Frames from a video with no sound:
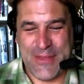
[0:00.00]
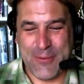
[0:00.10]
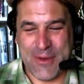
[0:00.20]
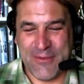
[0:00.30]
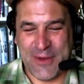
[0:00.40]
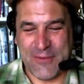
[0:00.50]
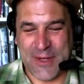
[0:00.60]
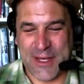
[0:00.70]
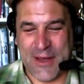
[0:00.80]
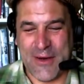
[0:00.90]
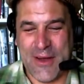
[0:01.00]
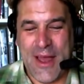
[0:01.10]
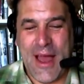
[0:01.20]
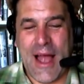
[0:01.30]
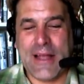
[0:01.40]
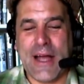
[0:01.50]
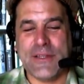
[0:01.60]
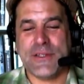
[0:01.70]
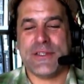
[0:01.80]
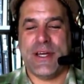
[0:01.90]
That would be a fun video.
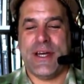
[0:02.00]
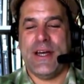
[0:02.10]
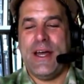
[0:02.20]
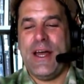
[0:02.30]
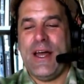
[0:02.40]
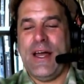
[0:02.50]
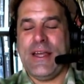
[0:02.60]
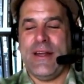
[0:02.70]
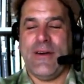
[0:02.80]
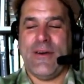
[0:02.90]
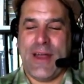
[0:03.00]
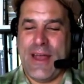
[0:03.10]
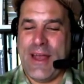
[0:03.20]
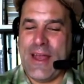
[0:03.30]
I just, you know,